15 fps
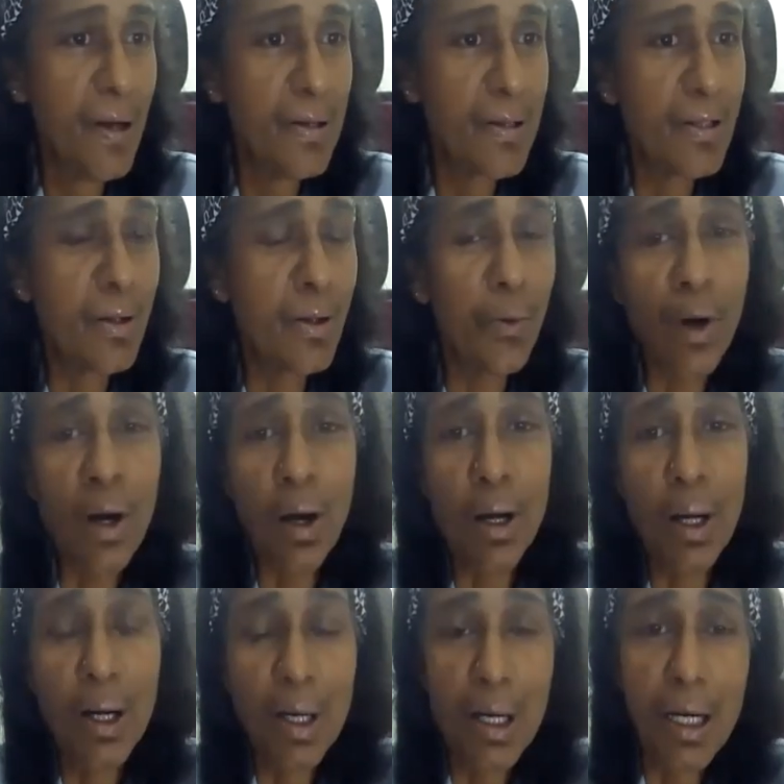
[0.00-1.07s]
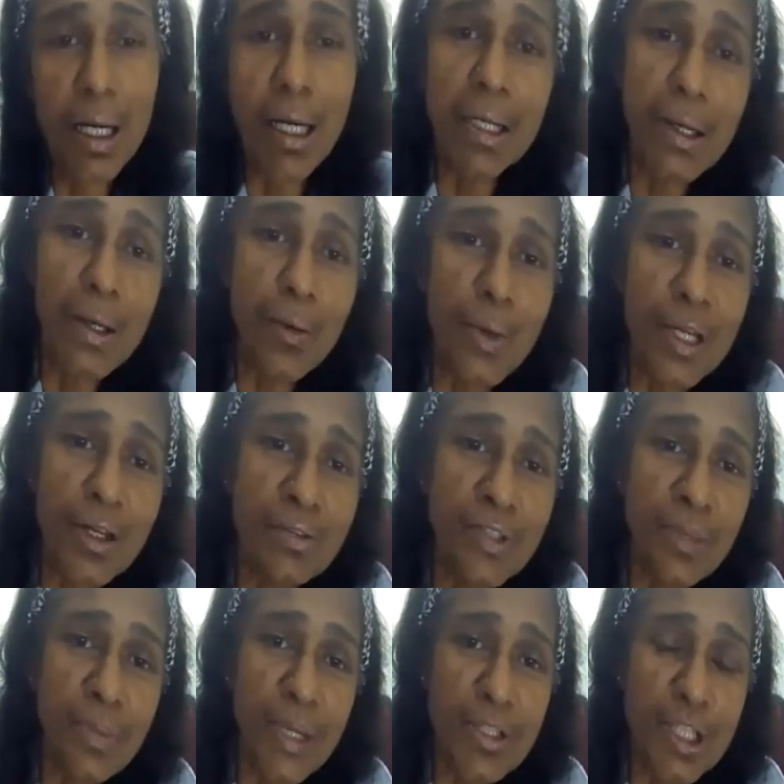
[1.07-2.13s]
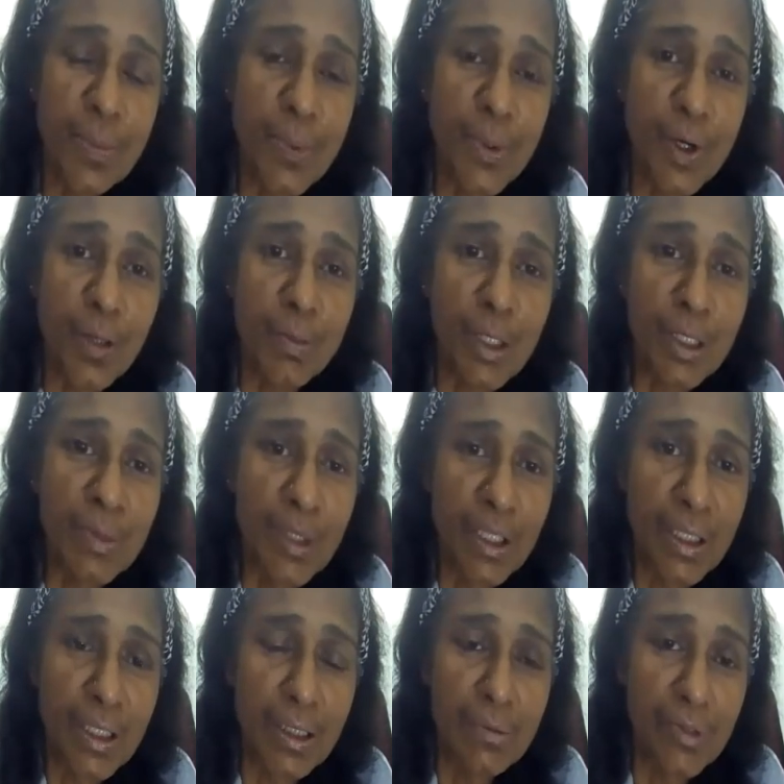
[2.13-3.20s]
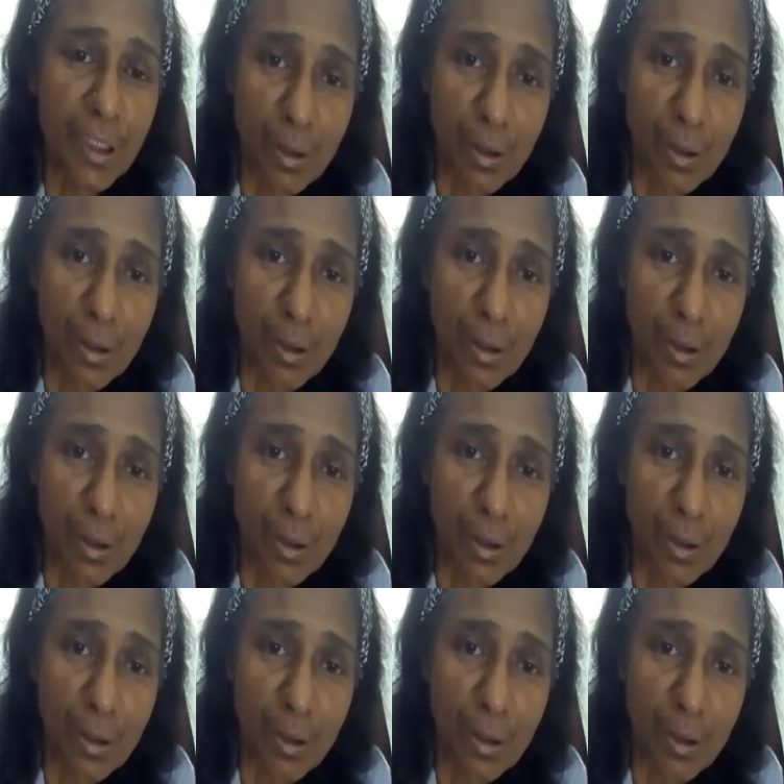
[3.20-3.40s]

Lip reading: So, and one of the major problems here,